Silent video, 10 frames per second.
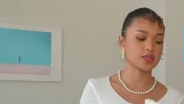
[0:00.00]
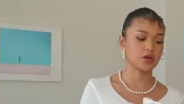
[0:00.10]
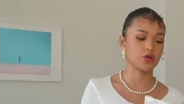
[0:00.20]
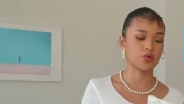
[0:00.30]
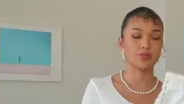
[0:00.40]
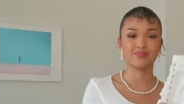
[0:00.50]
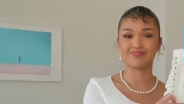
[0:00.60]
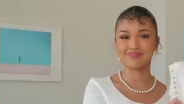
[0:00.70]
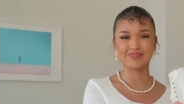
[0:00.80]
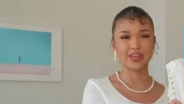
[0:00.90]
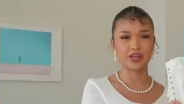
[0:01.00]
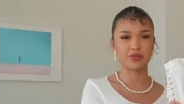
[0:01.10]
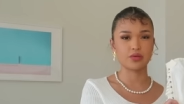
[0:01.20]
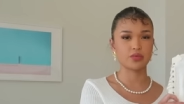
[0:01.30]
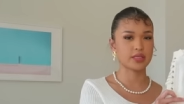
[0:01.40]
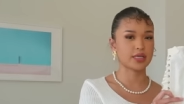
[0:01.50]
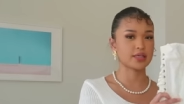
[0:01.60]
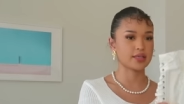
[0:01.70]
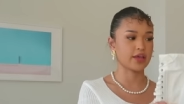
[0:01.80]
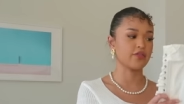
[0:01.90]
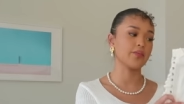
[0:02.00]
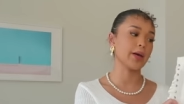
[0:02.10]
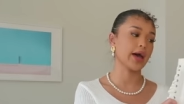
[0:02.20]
so you know, it was like a safe